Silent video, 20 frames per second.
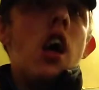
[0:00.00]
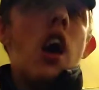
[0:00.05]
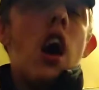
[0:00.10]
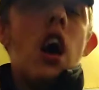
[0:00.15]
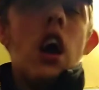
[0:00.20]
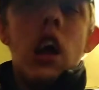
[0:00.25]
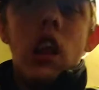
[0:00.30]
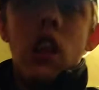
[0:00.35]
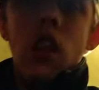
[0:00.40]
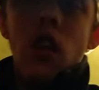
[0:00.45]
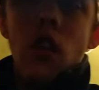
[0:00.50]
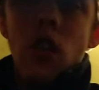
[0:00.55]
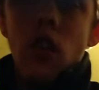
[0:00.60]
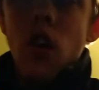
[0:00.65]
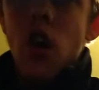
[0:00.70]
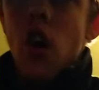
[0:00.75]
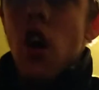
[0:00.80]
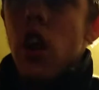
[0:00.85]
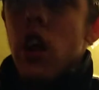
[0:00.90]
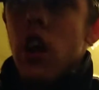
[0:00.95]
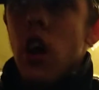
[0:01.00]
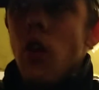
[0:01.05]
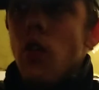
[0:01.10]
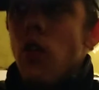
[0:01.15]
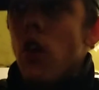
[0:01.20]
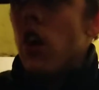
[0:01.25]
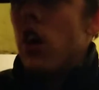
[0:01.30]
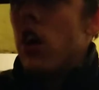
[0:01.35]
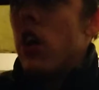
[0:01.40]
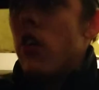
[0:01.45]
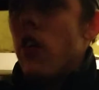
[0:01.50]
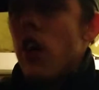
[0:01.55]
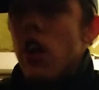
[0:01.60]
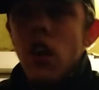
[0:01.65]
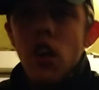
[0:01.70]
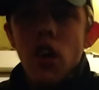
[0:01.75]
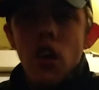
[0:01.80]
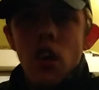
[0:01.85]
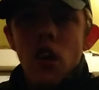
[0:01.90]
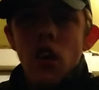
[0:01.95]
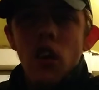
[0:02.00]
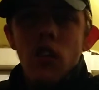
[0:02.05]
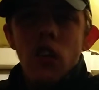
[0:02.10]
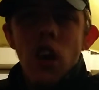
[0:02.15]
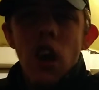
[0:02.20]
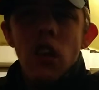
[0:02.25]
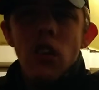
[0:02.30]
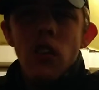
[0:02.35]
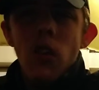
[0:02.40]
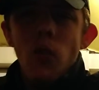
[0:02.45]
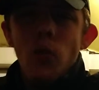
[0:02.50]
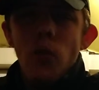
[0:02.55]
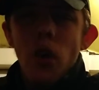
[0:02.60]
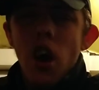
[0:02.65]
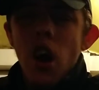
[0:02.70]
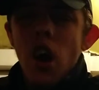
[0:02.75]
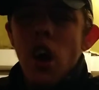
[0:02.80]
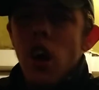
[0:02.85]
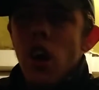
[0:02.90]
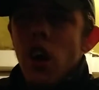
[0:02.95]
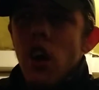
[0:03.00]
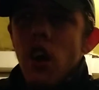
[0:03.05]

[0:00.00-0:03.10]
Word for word: I asked him earlier, but he went grey jumper,